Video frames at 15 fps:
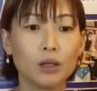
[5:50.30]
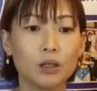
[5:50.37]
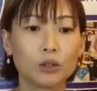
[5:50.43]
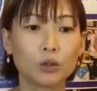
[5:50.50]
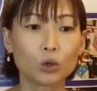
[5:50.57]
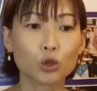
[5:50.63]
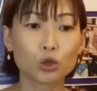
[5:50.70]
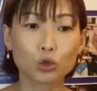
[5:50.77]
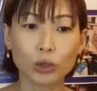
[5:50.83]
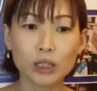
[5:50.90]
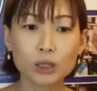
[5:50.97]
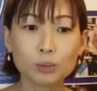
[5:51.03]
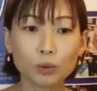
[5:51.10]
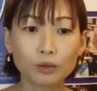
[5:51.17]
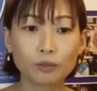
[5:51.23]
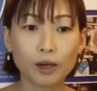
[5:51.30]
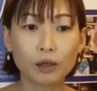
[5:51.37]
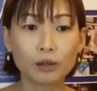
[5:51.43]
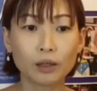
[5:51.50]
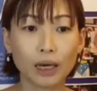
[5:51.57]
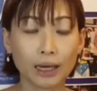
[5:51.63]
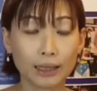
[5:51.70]
So strengths
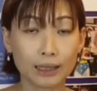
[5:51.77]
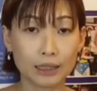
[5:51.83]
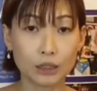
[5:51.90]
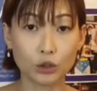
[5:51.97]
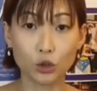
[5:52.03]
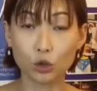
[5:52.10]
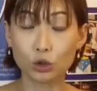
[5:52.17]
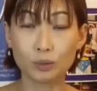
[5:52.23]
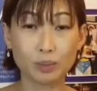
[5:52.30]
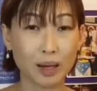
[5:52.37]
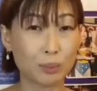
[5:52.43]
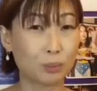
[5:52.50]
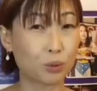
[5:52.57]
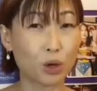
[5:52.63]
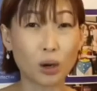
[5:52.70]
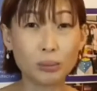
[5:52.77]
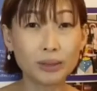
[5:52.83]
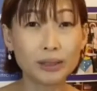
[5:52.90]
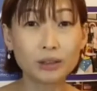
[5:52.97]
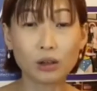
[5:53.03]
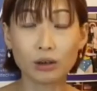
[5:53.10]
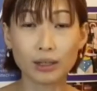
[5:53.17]
profile is used by
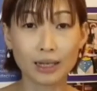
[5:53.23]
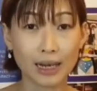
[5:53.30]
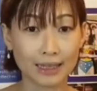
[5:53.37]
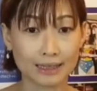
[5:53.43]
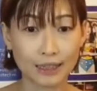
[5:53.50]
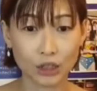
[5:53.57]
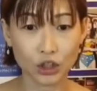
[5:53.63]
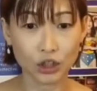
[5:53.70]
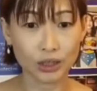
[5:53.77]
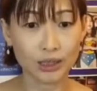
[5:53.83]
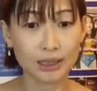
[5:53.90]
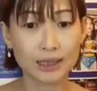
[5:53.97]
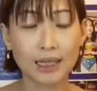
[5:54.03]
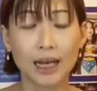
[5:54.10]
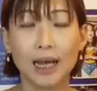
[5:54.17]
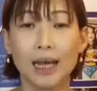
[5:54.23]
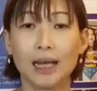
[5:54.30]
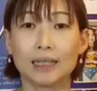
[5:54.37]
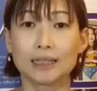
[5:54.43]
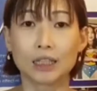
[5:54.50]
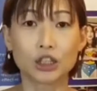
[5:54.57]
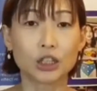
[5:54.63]
prominent organizations
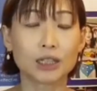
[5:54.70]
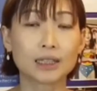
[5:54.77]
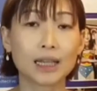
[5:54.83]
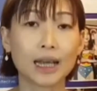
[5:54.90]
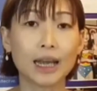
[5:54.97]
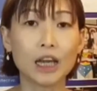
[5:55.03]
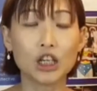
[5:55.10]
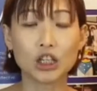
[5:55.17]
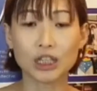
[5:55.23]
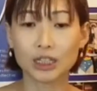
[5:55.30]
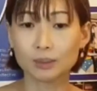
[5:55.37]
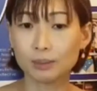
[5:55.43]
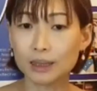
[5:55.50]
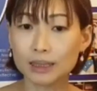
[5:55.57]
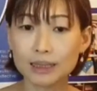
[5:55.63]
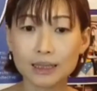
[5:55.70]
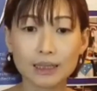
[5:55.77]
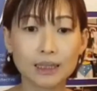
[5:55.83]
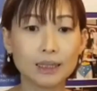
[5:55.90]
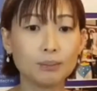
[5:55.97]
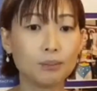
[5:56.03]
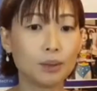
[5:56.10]
such as like
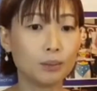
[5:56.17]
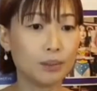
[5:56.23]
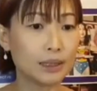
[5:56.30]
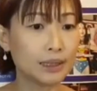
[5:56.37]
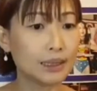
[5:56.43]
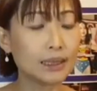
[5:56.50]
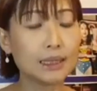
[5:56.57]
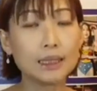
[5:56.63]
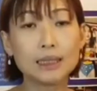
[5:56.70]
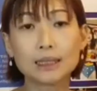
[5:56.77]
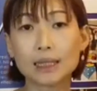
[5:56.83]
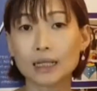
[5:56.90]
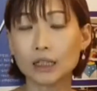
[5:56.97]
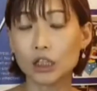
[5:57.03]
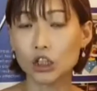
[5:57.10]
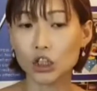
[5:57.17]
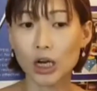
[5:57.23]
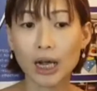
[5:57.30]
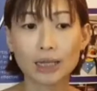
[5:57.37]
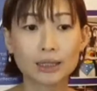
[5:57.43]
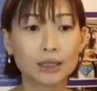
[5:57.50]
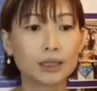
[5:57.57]
HSBC, BBC, Standard
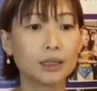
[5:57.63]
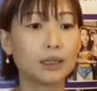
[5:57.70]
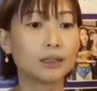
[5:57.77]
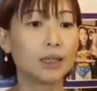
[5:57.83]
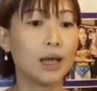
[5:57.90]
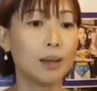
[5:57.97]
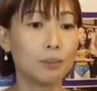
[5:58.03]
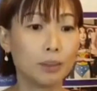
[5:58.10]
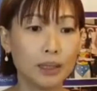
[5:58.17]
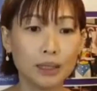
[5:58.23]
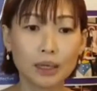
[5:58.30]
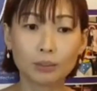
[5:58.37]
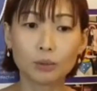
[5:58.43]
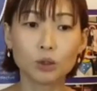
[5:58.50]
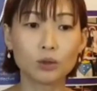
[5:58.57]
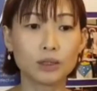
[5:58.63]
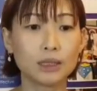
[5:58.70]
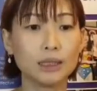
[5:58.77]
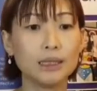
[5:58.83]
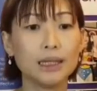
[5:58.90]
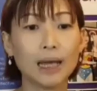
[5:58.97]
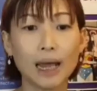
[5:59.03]
Chartered,
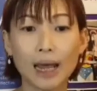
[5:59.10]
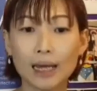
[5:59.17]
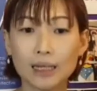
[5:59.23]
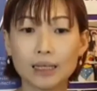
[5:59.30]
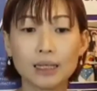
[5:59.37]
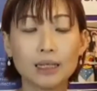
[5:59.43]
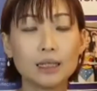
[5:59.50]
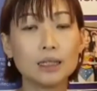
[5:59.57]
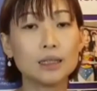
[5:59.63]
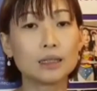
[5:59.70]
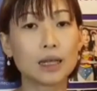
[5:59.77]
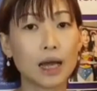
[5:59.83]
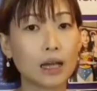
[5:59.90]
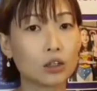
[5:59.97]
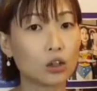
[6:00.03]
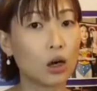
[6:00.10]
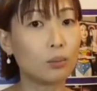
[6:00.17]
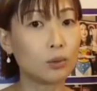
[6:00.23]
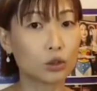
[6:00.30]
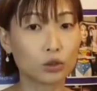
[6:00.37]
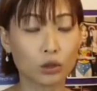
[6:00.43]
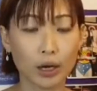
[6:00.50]
PwC, Aikins, and
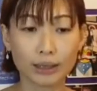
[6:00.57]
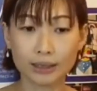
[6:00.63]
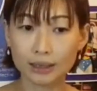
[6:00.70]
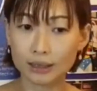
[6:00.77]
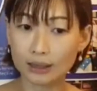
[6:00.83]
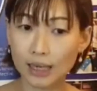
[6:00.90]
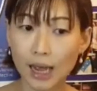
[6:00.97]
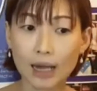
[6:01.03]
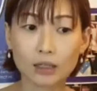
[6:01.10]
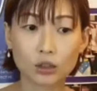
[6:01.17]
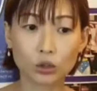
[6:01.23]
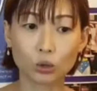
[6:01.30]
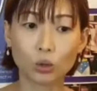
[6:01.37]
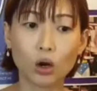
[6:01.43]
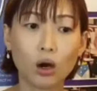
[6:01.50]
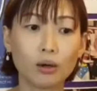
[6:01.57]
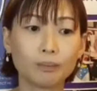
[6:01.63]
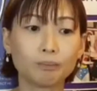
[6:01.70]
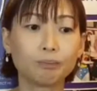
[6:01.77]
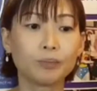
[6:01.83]
Thomson Reuters, and so on.